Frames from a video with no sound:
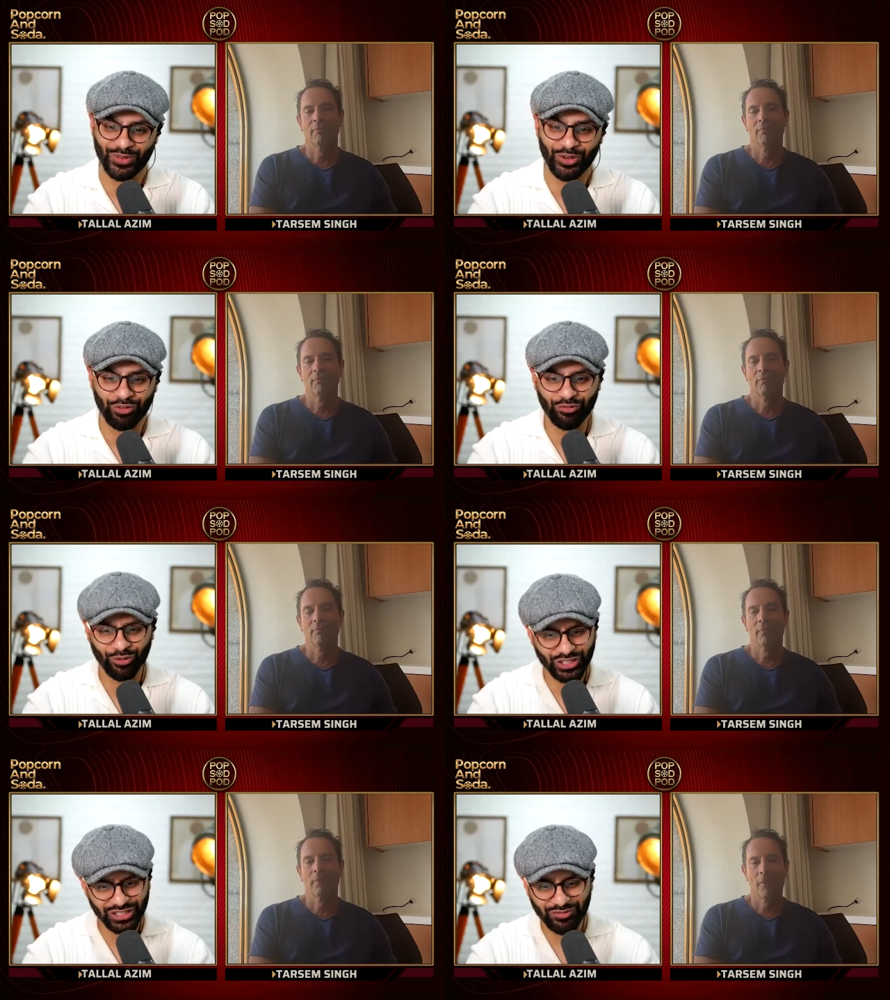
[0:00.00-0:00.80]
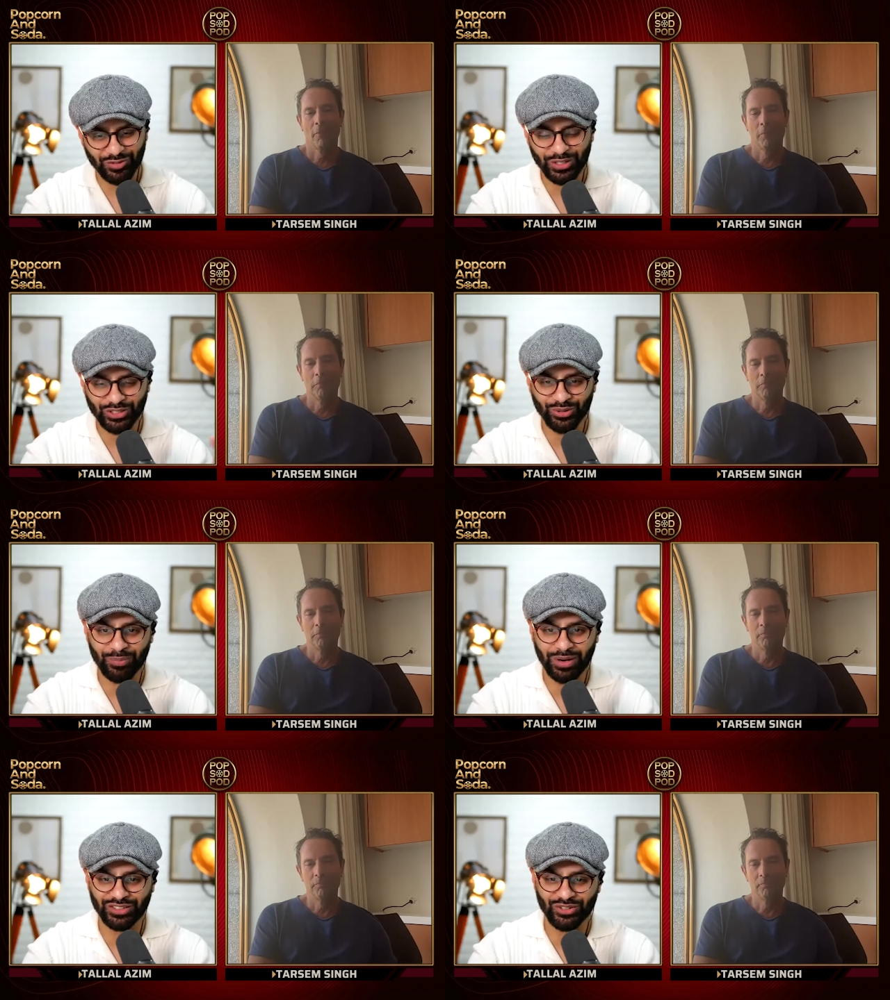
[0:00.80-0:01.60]
Speaker 1: We're fortunate enough to be joined
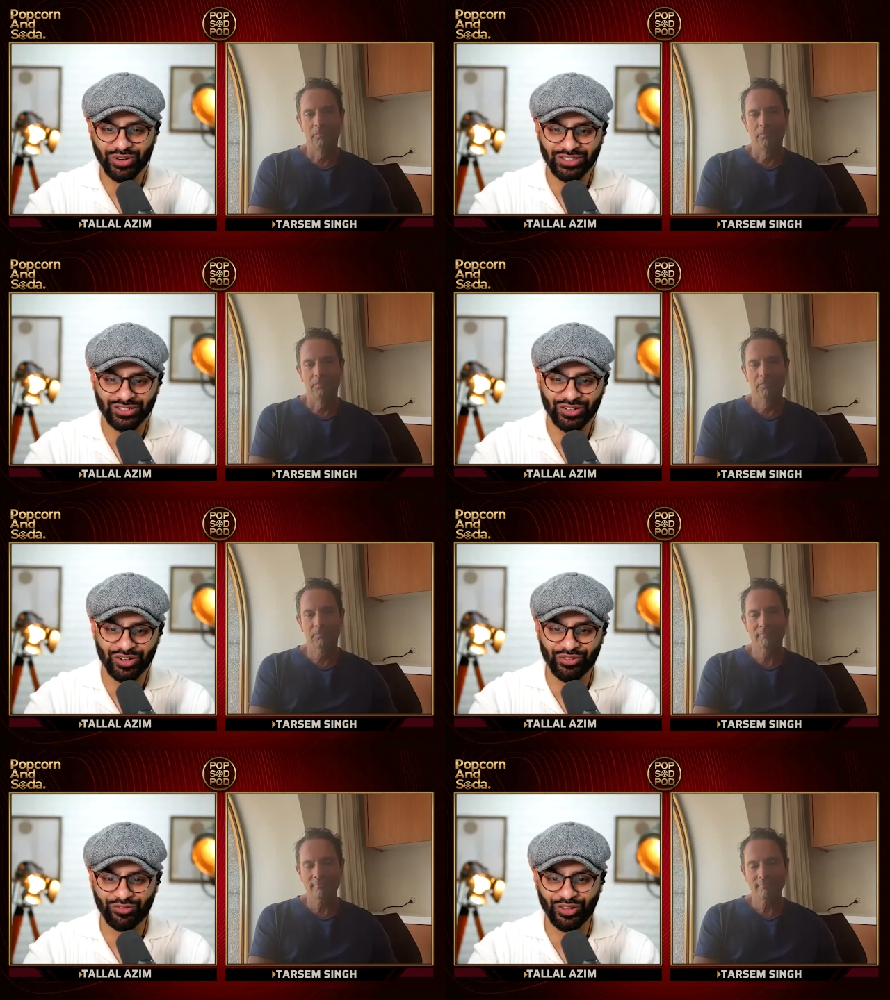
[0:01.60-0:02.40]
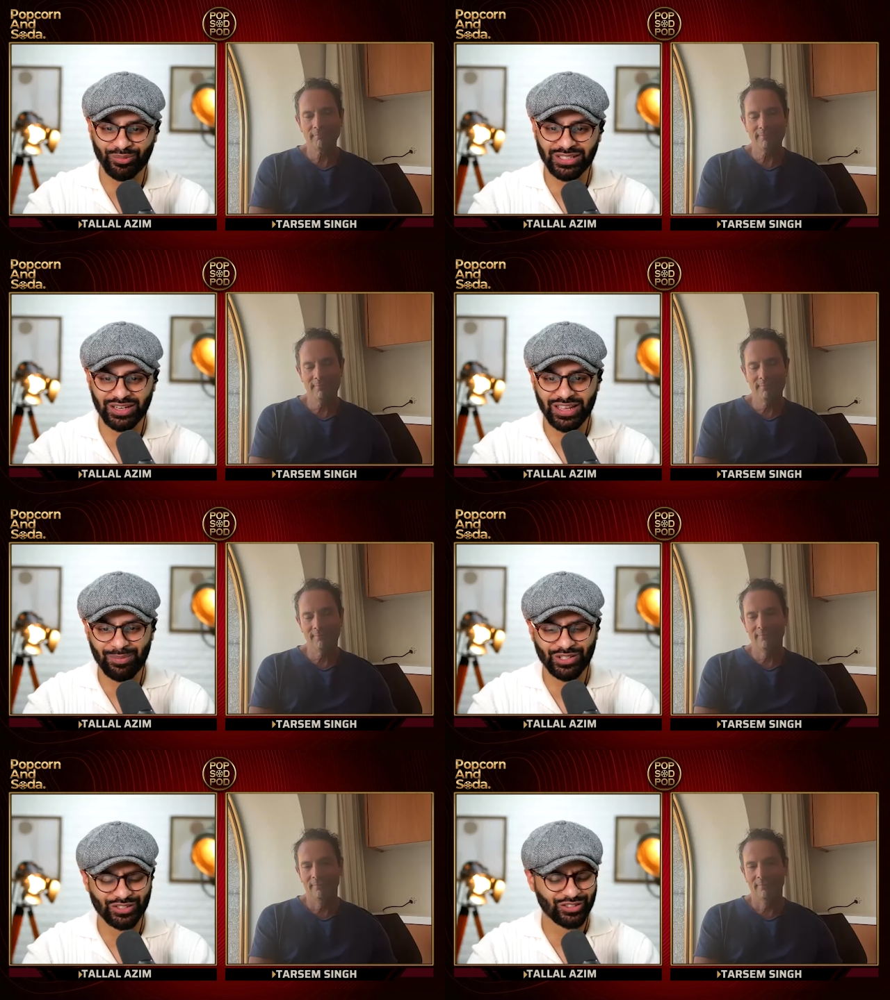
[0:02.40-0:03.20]
by the director of the film today,
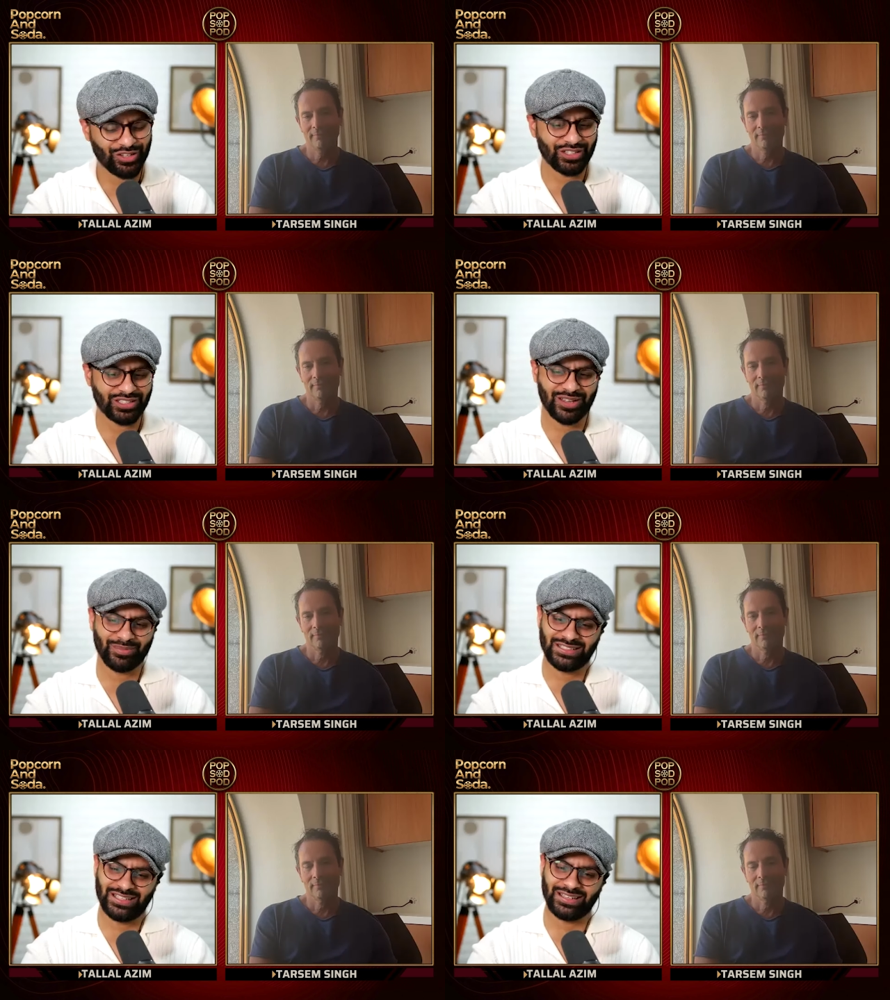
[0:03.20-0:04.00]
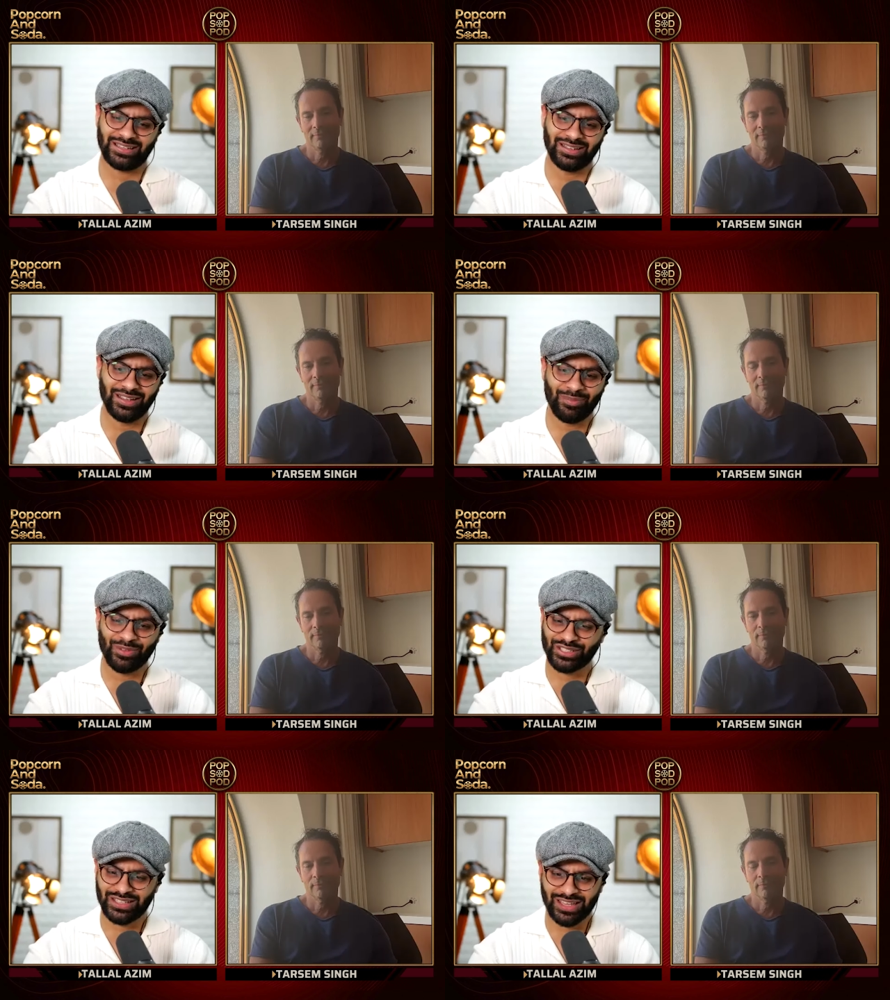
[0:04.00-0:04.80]
Mr. Tarsem Singh.
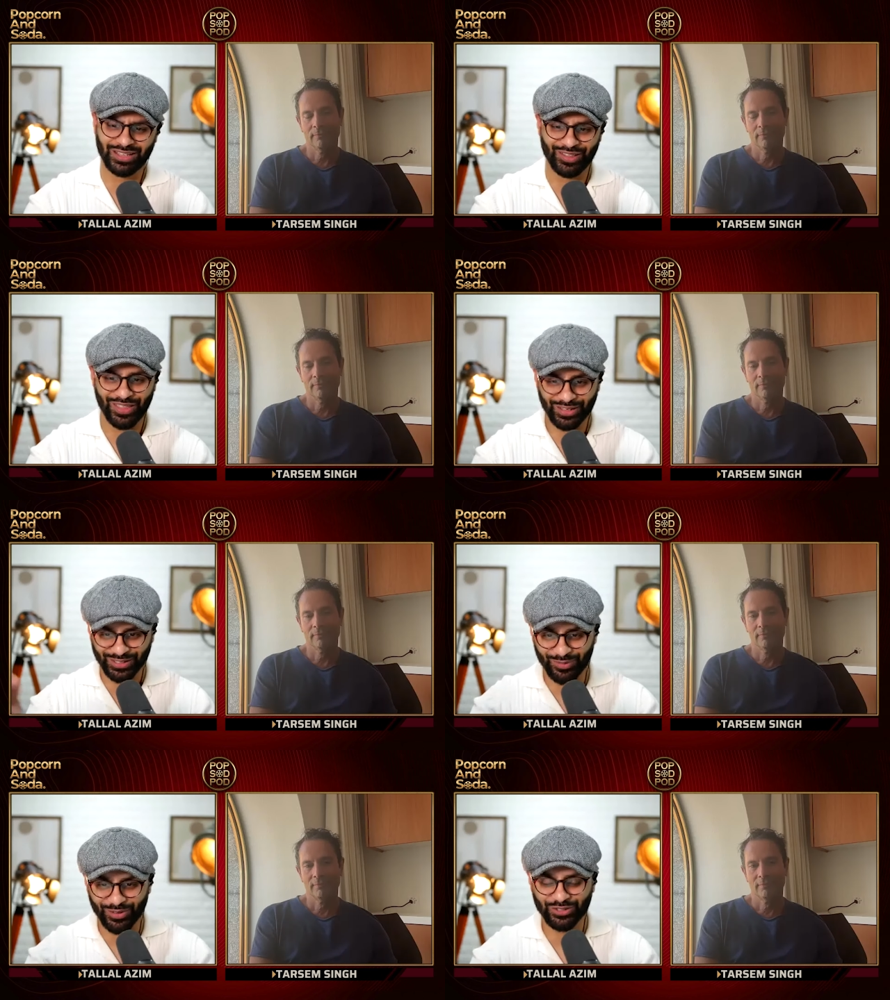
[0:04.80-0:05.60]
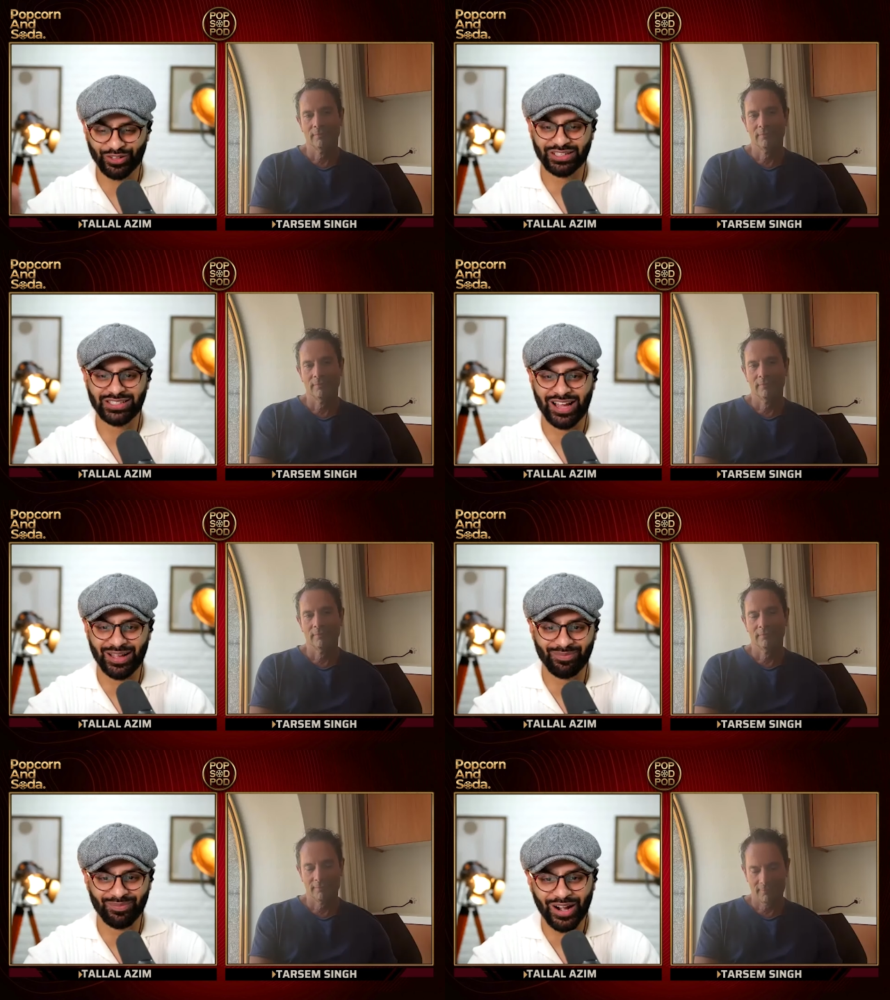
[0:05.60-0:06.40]
Mr. Singh, thank you so much for your
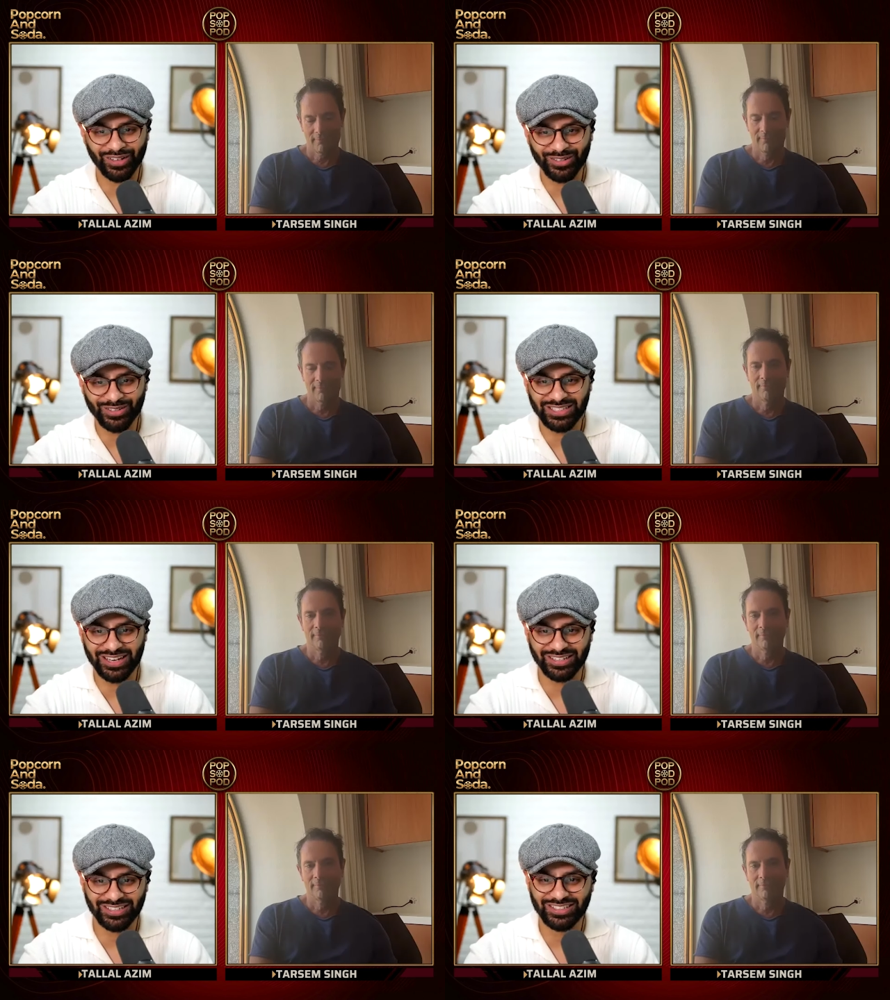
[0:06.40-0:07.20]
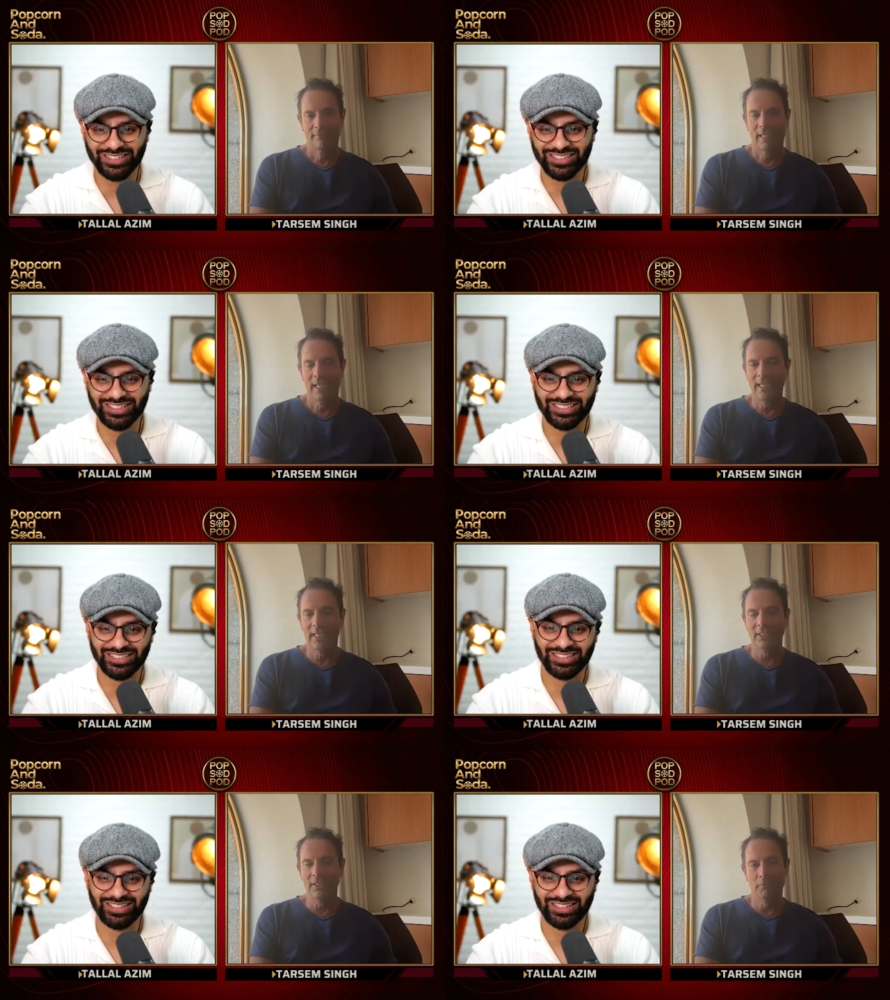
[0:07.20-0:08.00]
time. How are you doing today?
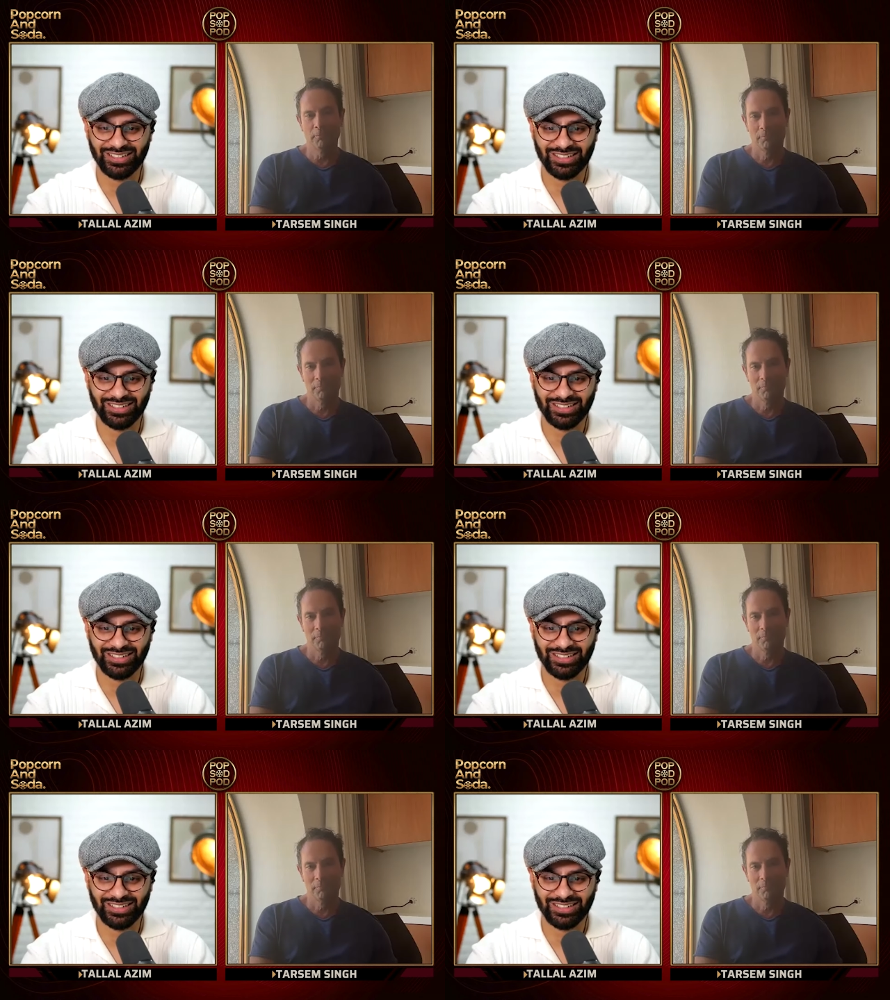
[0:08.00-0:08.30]
Hanging in there.